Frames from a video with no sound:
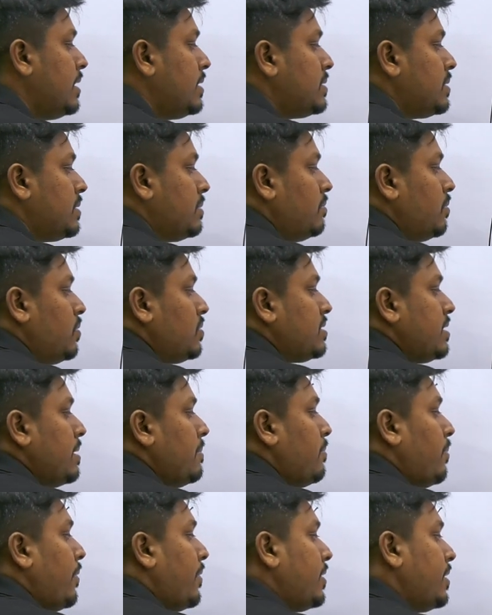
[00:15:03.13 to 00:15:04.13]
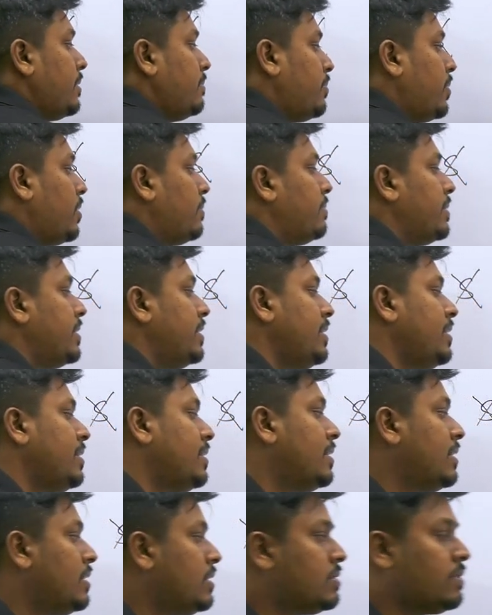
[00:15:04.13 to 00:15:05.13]
So most important property,
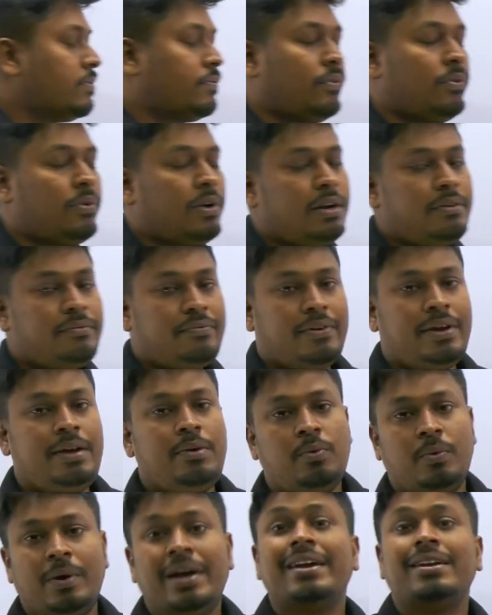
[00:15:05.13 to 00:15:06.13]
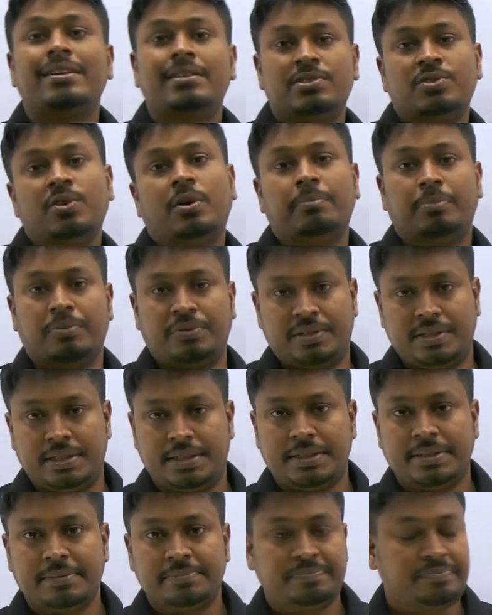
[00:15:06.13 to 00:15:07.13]
so 4 and 5, why it is
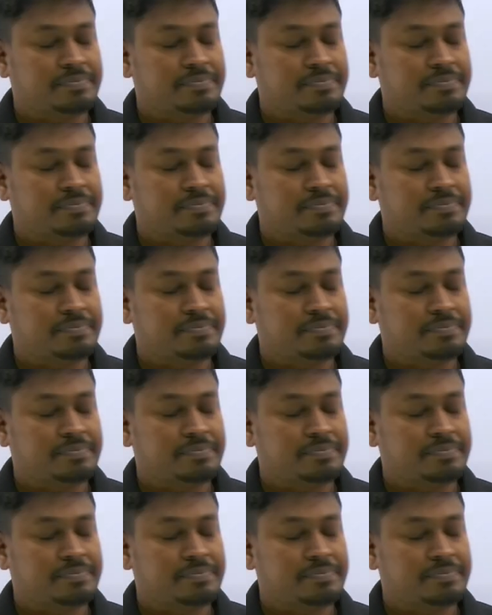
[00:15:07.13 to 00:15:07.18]
opposite.